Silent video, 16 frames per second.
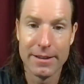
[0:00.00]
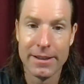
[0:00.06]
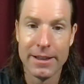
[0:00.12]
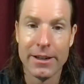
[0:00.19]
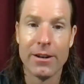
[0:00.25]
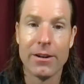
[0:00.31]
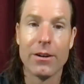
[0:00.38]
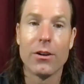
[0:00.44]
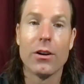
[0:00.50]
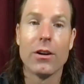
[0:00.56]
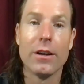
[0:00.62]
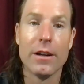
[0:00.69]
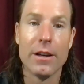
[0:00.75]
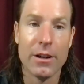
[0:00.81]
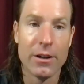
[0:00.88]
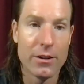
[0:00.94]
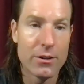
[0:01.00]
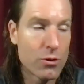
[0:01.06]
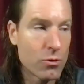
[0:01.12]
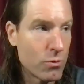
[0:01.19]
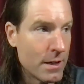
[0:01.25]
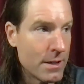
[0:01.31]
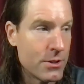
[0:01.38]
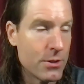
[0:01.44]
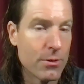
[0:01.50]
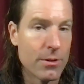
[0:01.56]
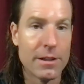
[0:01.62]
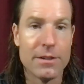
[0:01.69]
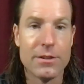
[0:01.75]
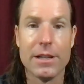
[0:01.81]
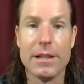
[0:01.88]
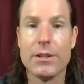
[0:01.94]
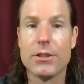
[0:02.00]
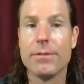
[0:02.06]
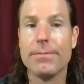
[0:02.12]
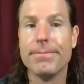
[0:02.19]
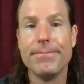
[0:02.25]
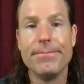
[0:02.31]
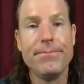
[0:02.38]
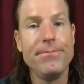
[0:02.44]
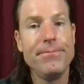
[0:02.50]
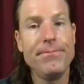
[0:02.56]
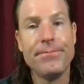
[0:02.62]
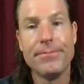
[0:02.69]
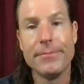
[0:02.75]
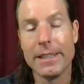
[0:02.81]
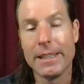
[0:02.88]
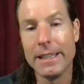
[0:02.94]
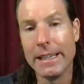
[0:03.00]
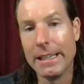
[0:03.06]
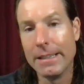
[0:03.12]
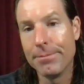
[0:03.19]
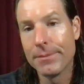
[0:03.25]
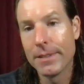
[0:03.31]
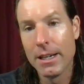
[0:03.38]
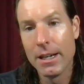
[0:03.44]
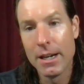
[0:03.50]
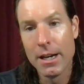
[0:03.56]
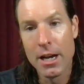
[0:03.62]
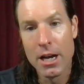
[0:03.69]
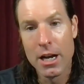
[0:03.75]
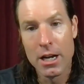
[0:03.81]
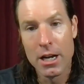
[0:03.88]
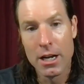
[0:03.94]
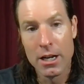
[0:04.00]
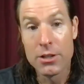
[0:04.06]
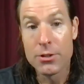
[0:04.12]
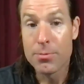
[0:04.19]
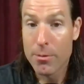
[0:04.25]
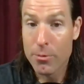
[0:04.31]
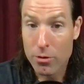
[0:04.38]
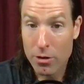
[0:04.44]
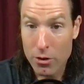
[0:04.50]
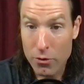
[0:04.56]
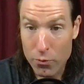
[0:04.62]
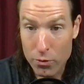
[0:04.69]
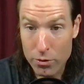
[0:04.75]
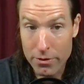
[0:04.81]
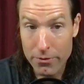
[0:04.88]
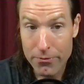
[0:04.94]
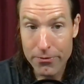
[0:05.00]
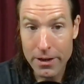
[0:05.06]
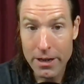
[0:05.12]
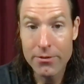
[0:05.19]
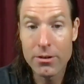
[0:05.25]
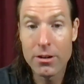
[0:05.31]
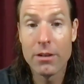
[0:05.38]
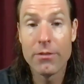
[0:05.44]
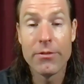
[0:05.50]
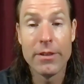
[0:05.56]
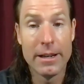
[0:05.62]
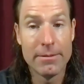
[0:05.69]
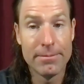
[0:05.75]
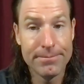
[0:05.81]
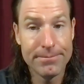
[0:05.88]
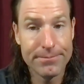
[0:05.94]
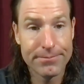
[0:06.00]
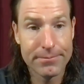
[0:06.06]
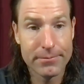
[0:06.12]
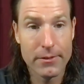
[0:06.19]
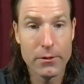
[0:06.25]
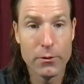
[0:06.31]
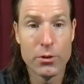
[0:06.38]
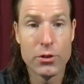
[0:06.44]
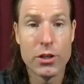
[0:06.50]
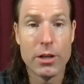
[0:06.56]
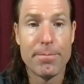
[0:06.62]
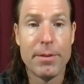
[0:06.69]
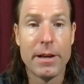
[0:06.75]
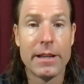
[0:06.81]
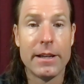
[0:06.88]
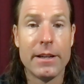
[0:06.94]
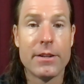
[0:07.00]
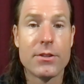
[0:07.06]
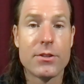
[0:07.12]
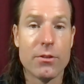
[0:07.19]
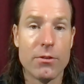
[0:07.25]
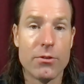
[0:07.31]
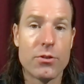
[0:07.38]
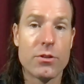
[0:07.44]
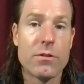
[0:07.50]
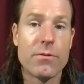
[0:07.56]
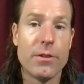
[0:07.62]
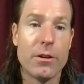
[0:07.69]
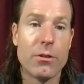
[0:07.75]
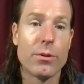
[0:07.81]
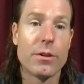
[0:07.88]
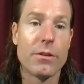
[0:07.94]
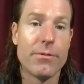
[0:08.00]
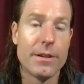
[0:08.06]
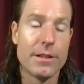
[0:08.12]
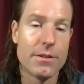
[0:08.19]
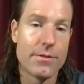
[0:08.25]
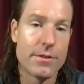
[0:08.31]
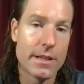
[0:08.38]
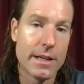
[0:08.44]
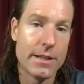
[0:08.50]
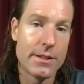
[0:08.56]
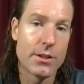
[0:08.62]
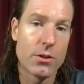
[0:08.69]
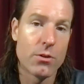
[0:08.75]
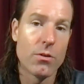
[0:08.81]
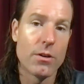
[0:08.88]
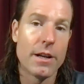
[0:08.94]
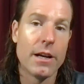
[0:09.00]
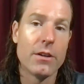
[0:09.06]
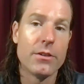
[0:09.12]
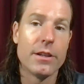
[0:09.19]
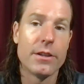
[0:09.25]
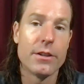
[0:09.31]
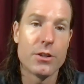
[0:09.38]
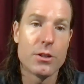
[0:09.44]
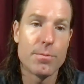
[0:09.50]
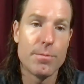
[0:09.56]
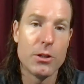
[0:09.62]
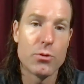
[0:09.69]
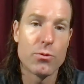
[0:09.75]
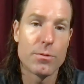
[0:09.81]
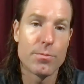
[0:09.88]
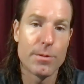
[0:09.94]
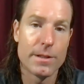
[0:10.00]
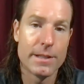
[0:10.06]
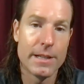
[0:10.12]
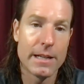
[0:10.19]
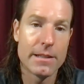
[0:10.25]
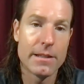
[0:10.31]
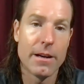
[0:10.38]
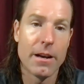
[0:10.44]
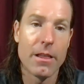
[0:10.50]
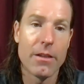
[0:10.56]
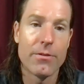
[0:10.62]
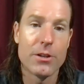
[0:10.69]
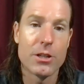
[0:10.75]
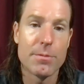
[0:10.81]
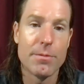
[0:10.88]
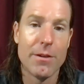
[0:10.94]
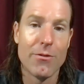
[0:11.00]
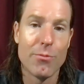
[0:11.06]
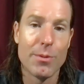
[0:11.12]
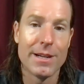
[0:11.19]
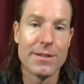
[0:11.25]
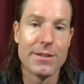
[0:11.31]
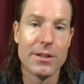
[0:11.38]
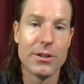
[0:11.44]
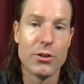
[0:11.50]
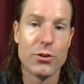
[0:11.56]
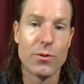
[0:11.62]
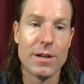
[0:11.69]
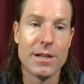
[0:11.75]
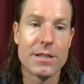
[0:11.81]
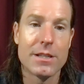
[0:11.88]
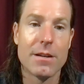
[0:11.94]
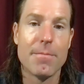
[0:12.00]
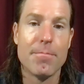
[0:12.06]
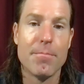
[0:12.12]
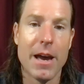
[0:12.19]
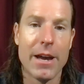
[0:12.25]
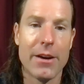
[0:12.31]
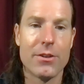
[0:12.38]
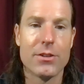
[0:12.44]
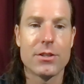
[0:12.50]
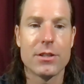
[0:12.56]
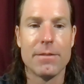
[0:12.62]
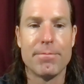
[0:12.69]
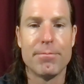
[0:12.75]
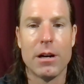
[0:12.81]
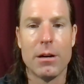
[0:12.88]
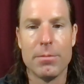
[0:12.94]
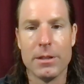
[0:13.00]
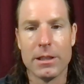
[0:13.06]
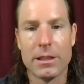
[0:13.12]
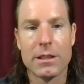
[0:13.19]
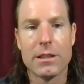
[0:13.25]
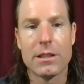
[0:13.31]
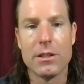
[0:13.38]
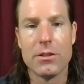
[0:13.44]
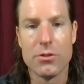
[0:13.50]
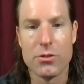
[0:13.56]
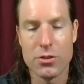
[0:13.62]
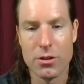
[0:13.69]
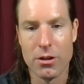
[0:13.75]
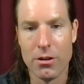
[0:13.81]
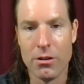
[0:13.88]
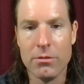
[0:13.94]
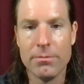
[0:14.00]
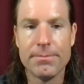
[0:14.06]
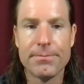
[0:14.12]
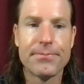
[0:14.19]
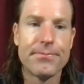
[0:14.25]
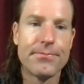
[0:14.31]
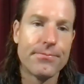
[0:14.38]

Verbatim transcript: they are a crazy organization. Again, Supreme Court ruled in favor of them, which had picketed a soldier's funeral with offensive signs. The court held that their speech was protected under the First Amendment because it addressed matters of public concern.